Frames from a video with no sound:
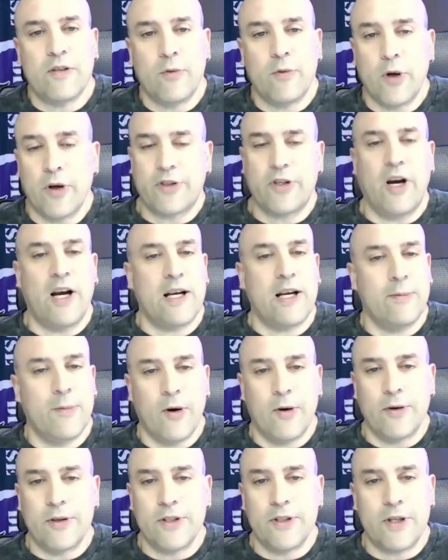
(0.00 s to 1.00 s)
If you want to talk
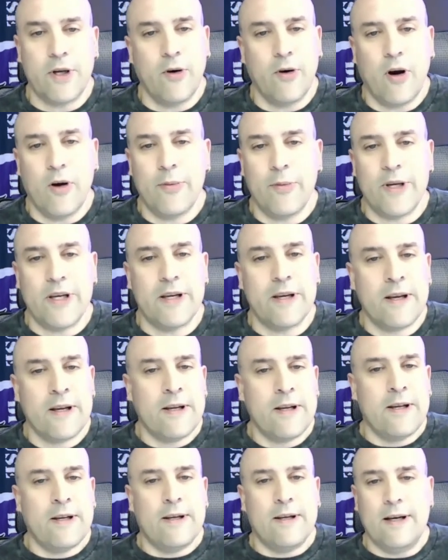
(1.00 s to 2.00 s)
about 0 RB,
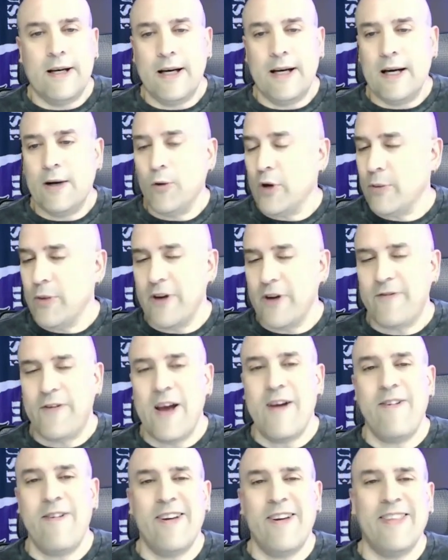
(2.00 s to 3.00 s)
one of my
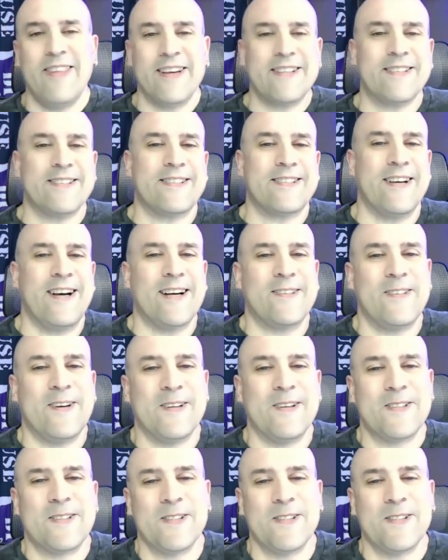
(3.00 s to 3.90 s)
favorite things to talk about.